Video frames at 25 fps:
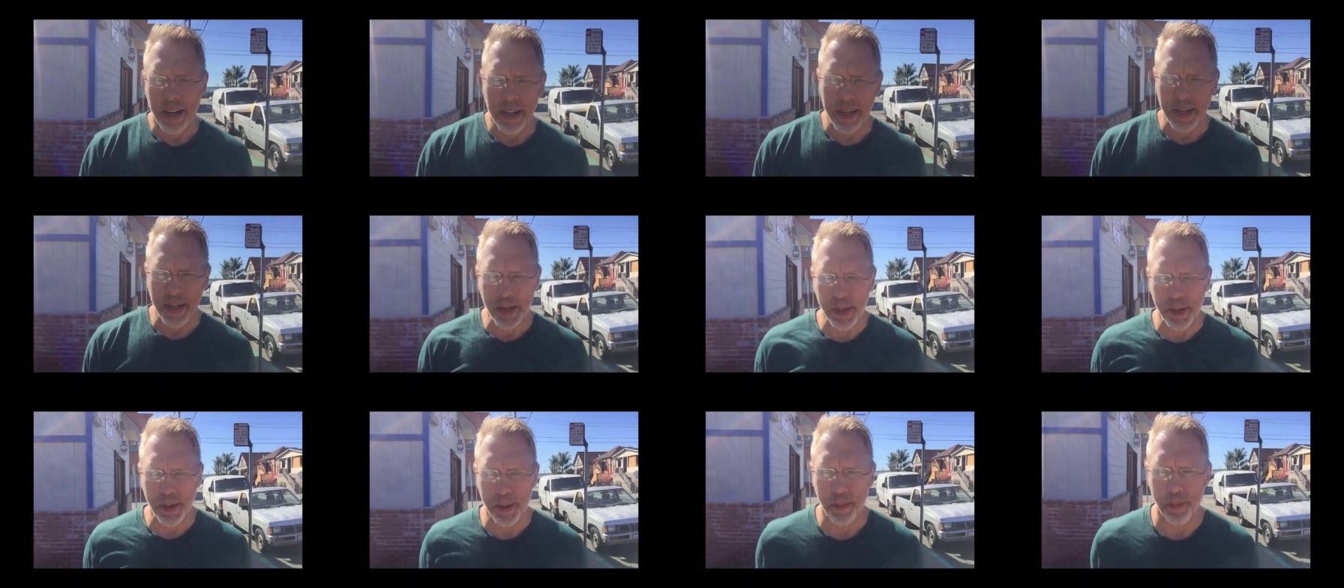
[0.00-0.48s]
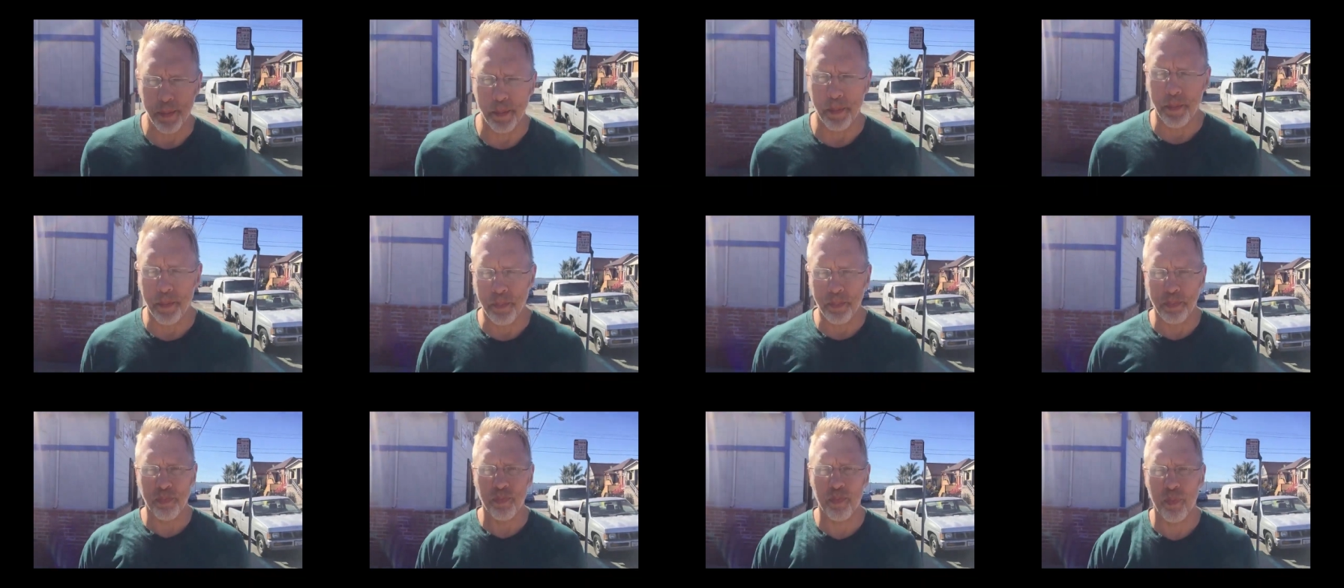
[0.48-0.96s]

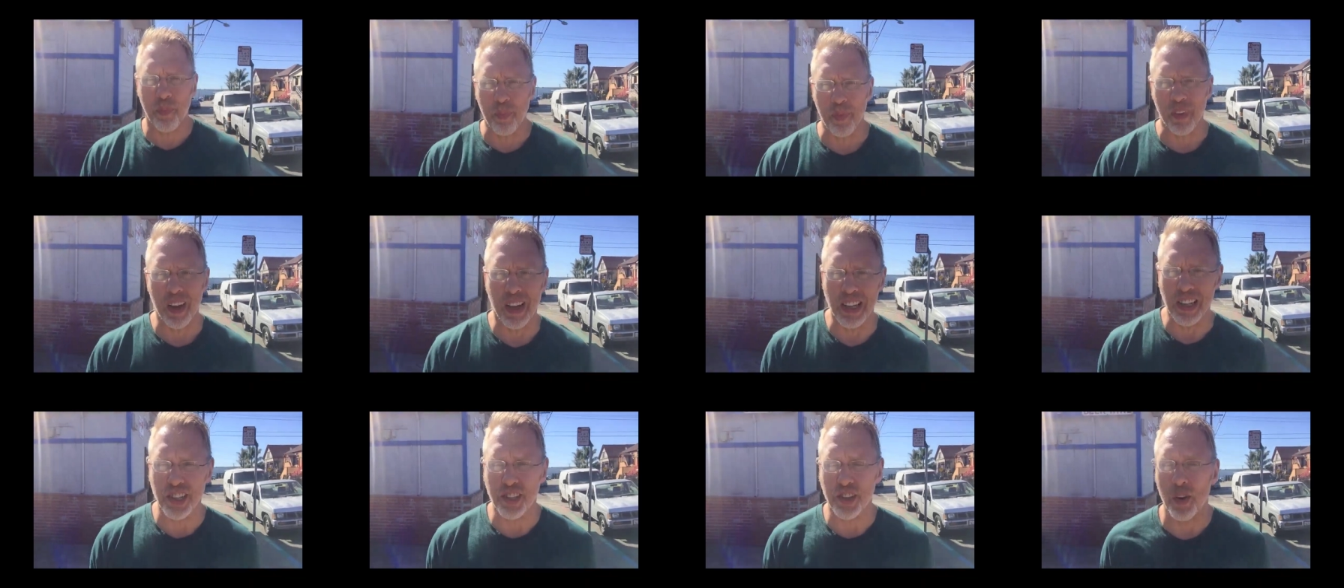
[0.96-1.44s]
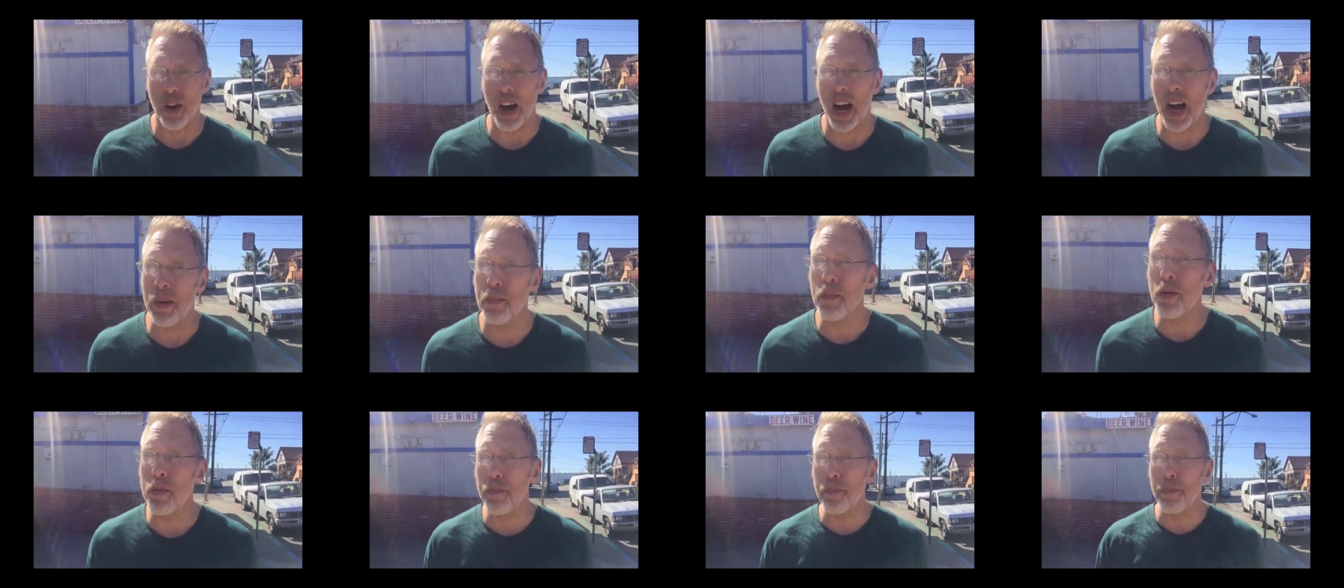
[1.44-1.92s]
Um, and
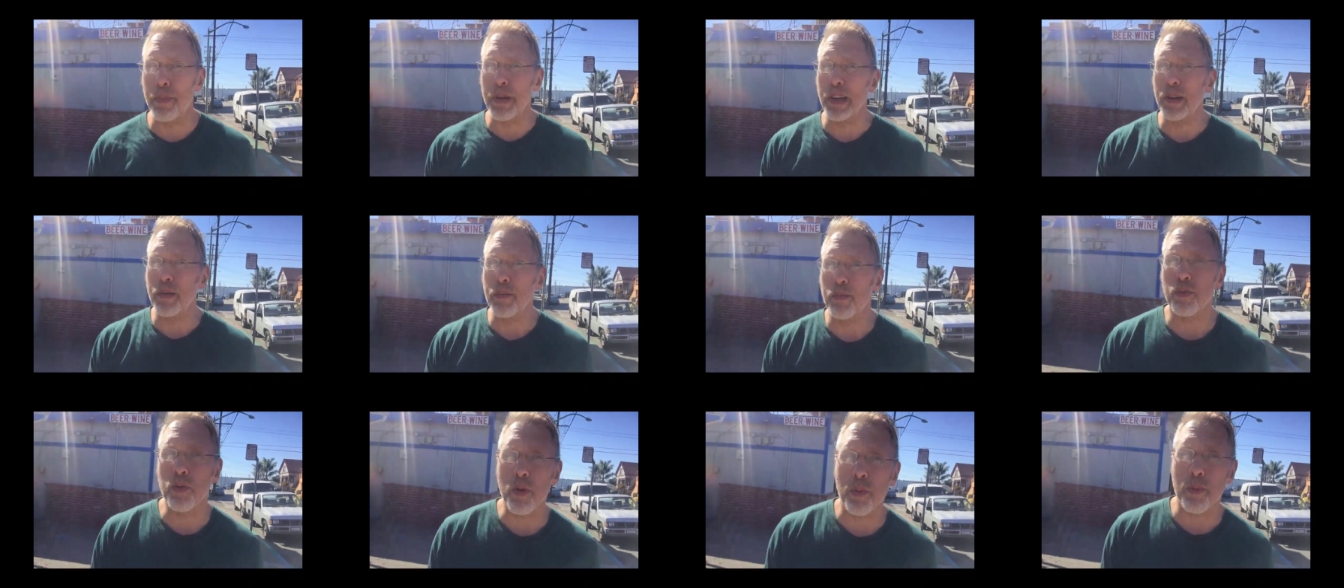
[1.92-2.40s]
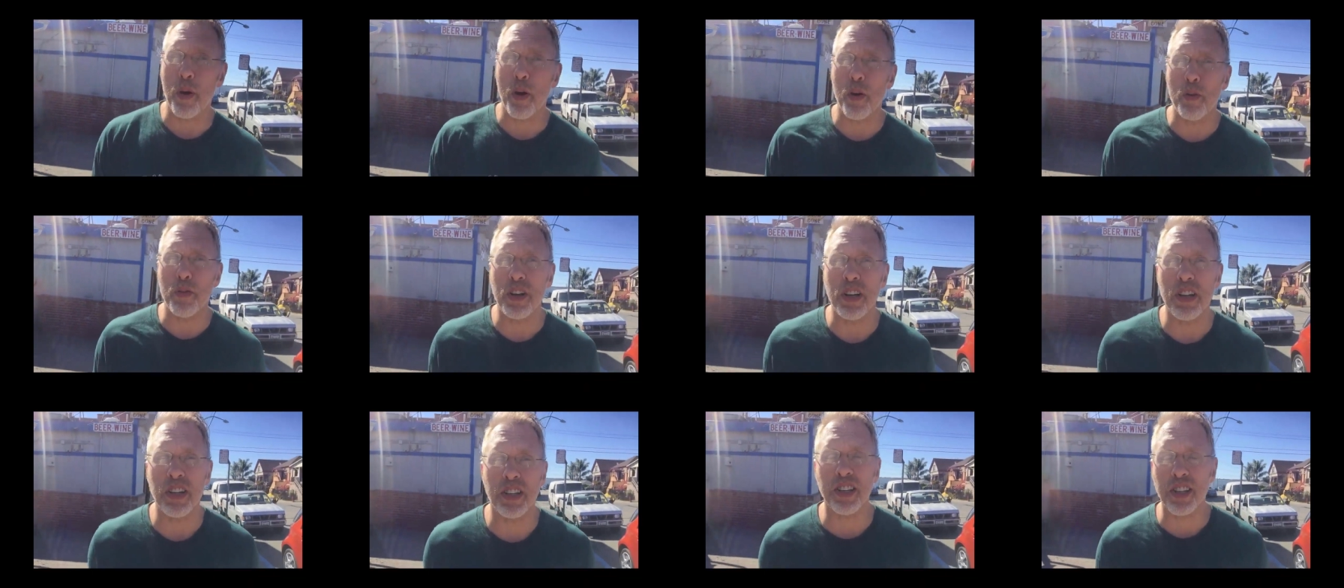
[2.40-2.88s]
so I'm a big
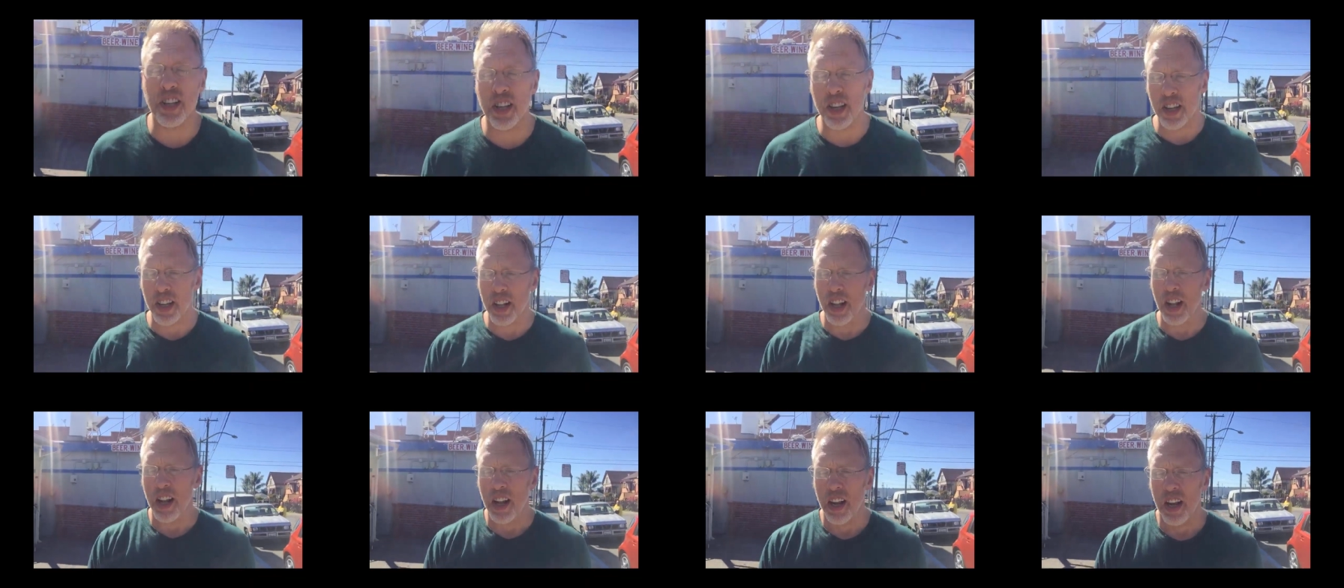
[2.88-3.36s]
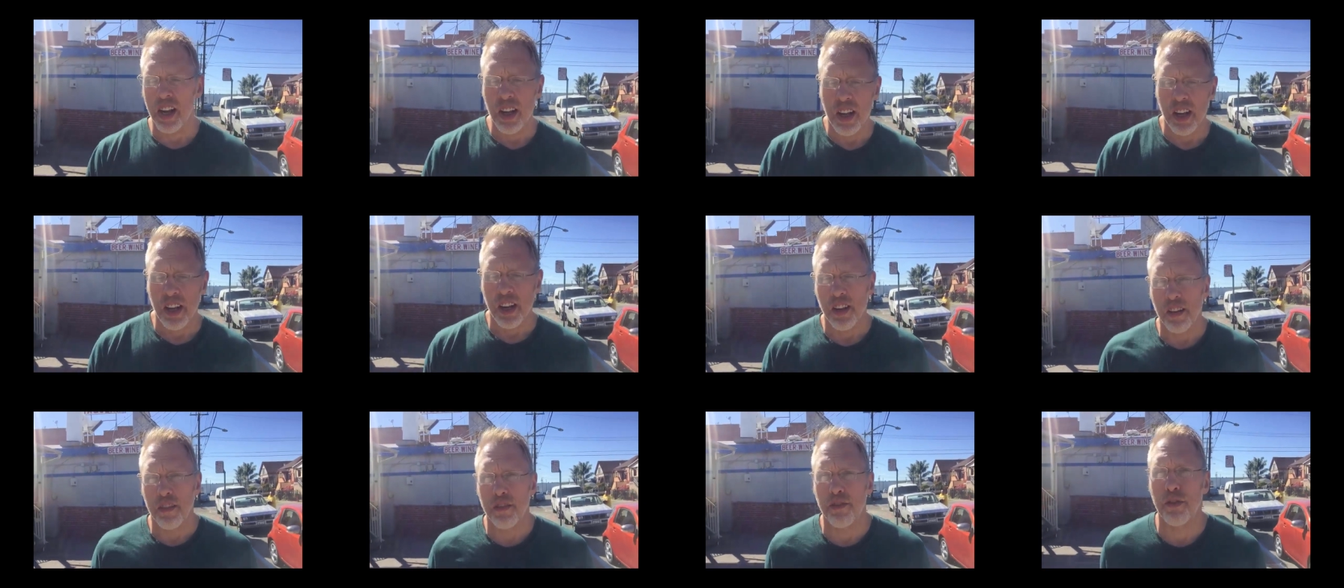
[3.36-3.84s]
proponent
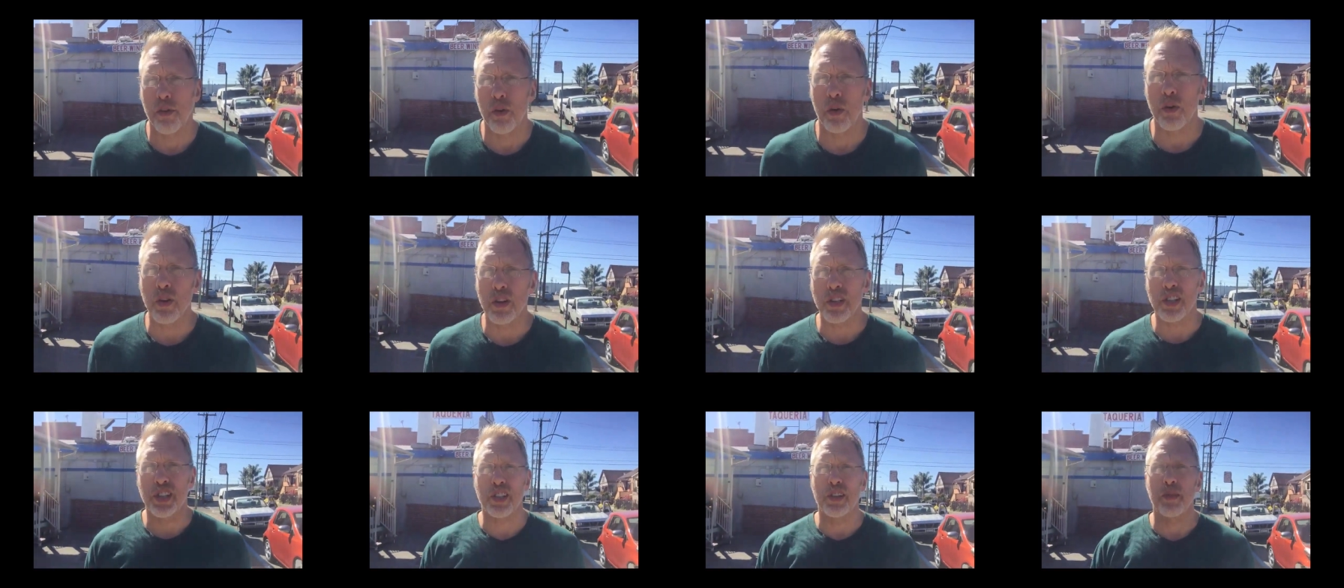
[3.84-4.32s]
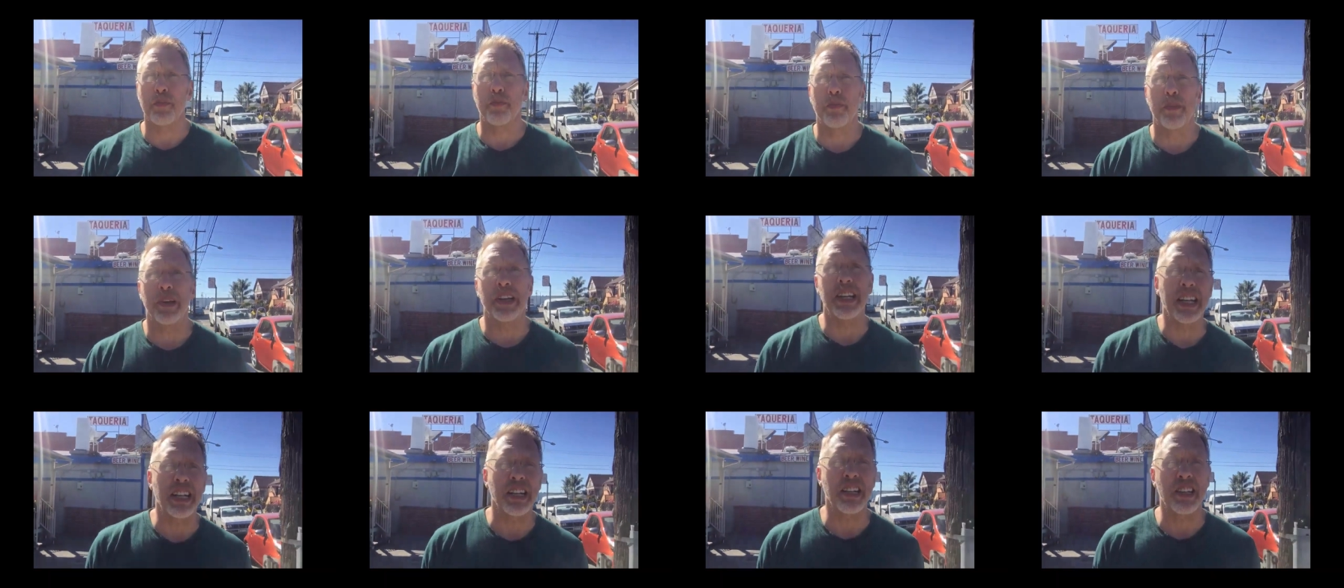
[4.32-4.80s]
for
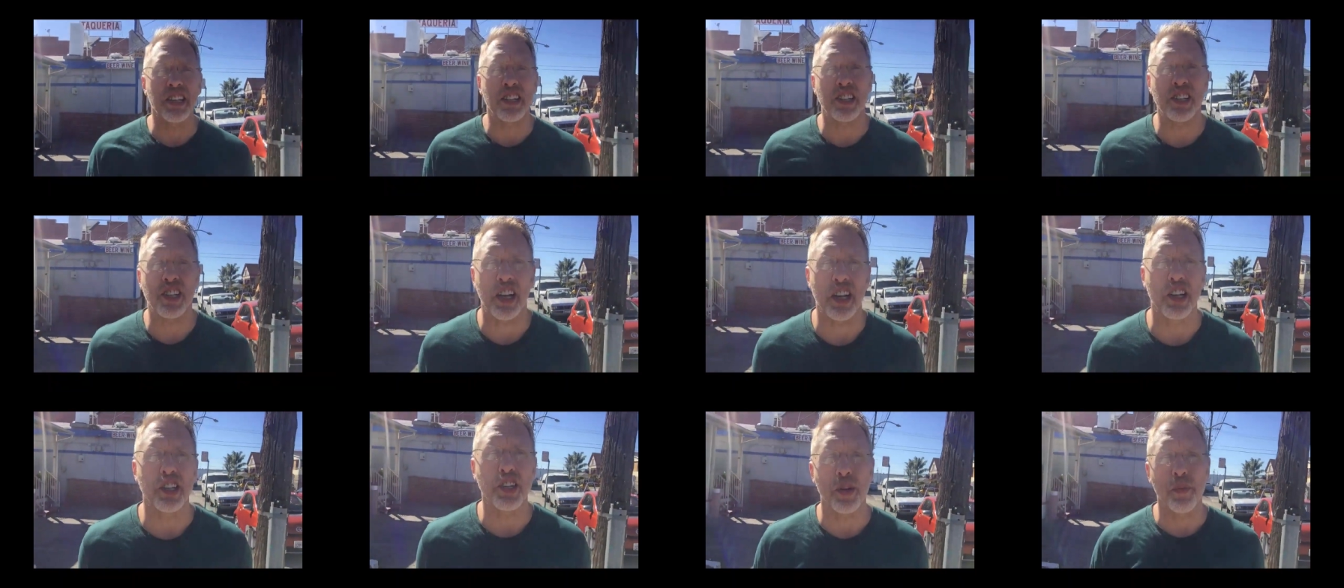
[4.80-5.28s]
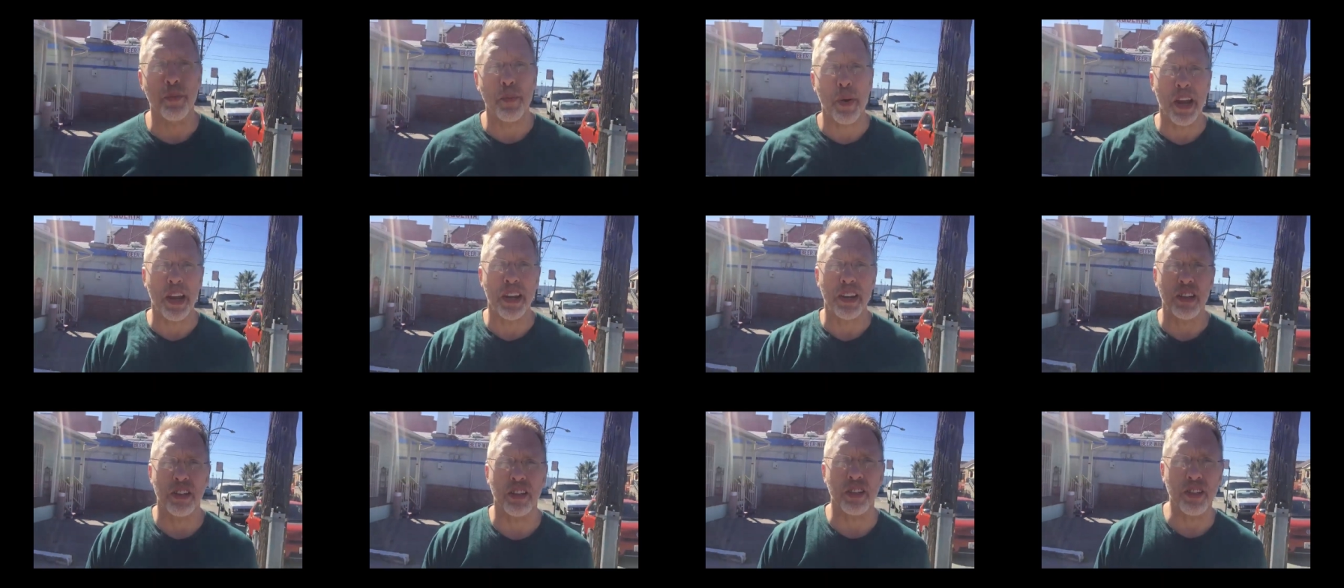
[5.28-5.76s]
submitting
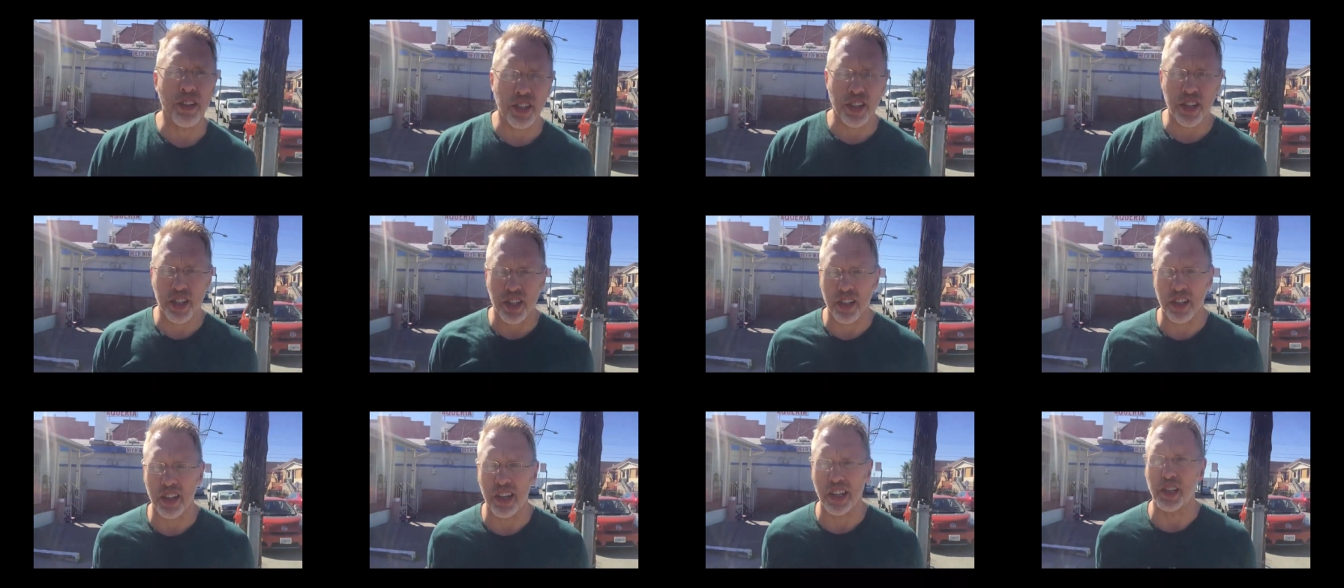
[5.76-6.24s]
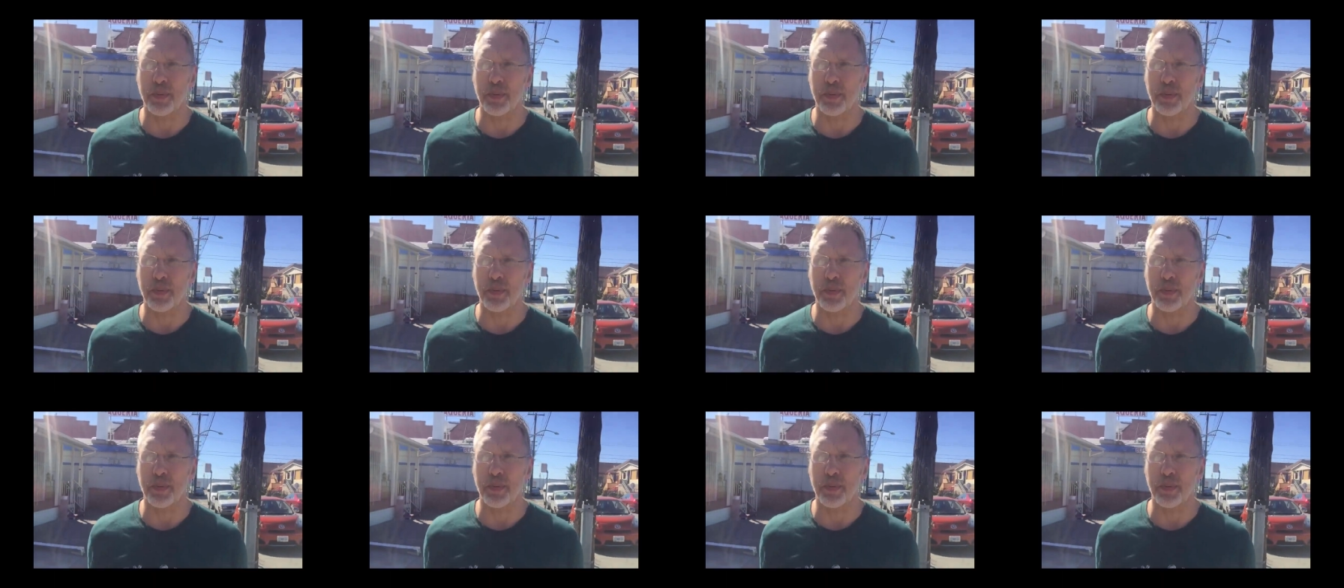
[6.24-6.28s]
discussion panels,